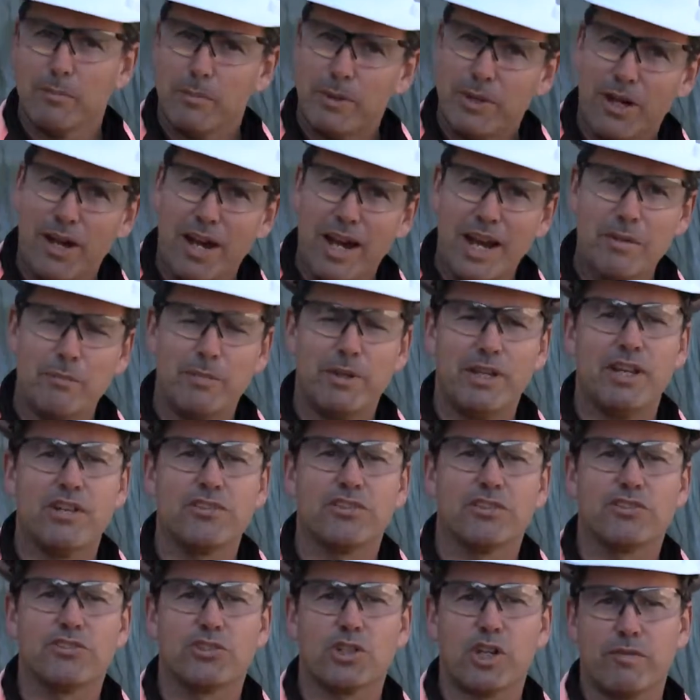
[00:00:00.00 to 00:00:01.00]
Behind me
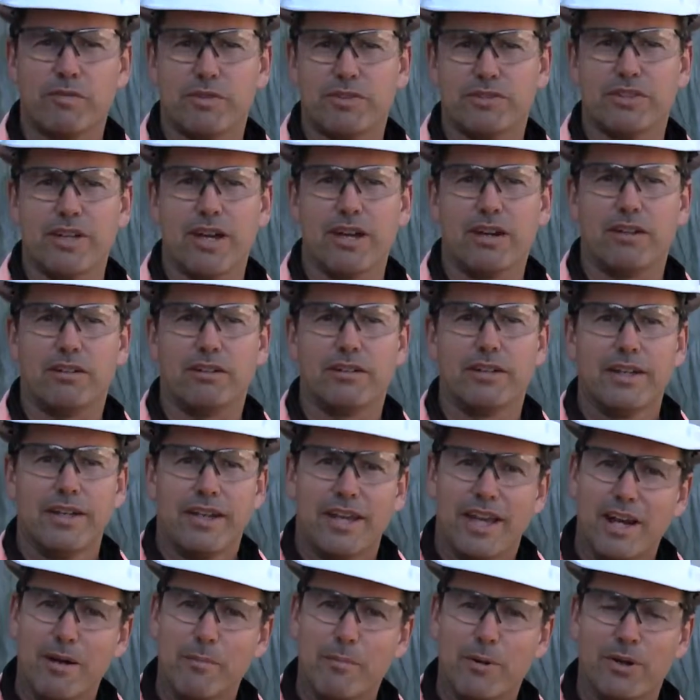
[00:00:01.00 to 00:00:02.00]
is a service tunnel,
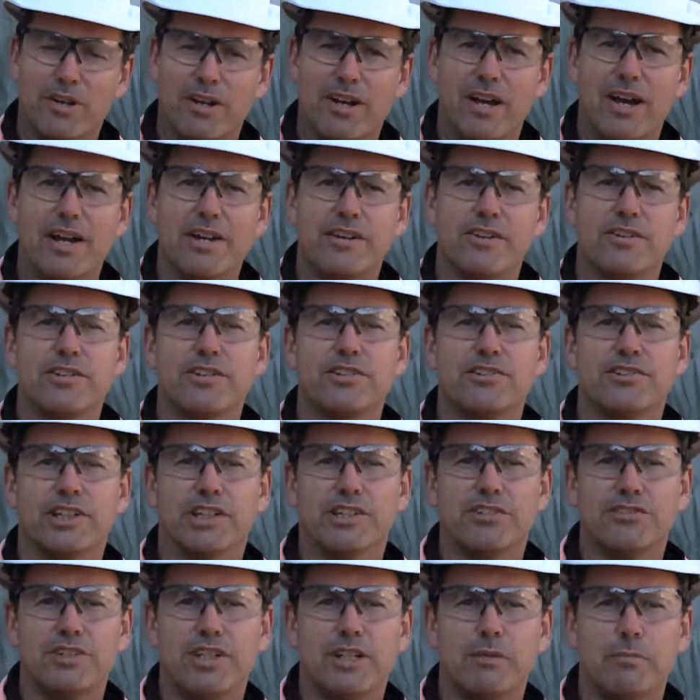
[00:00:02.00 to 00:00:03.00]
and about one hundred
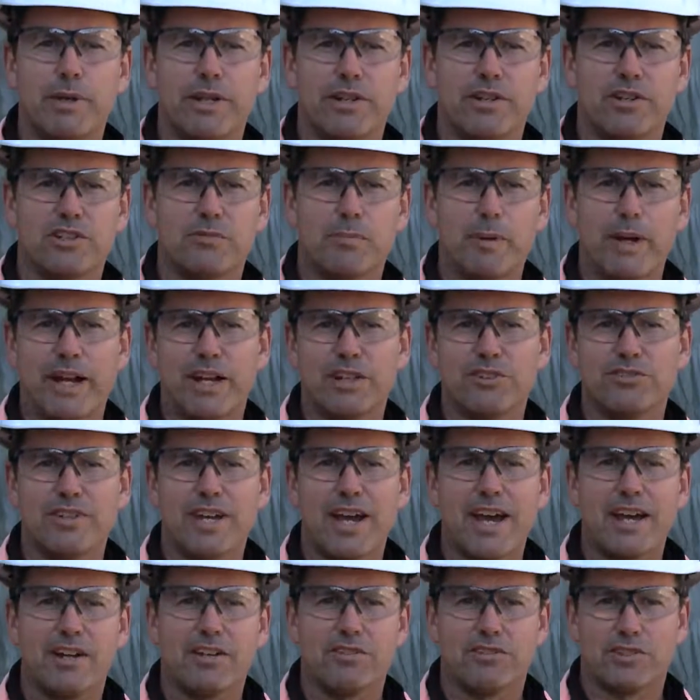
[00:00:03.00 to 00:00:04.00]
sixteen meters past
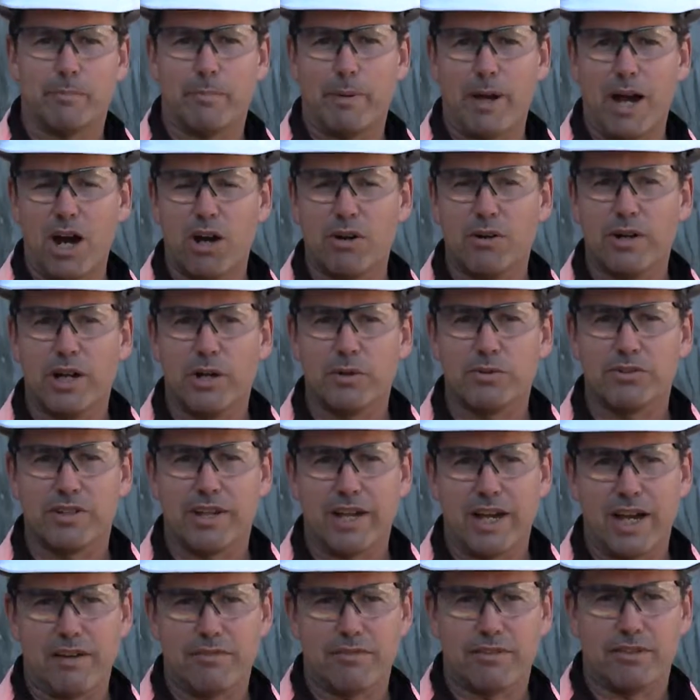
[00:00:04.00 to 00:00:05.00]
that is the powerhouse
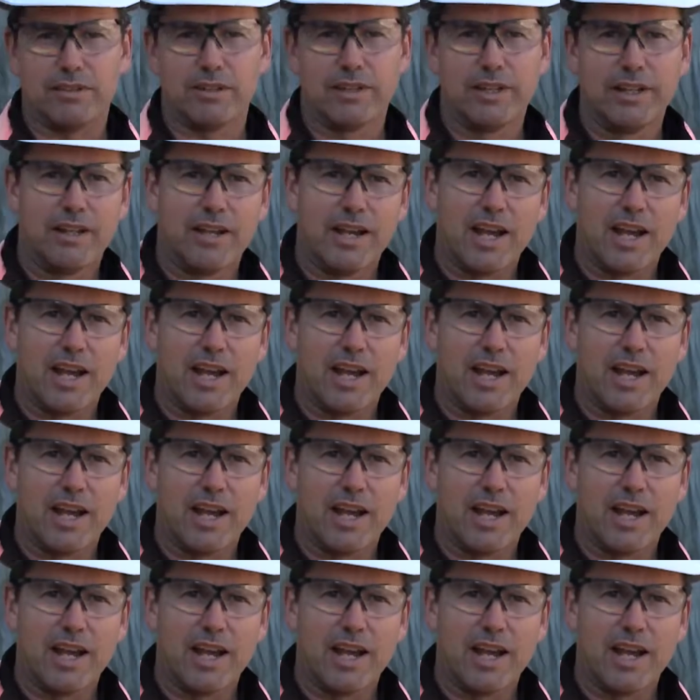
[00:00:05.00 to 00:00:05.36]
cavern,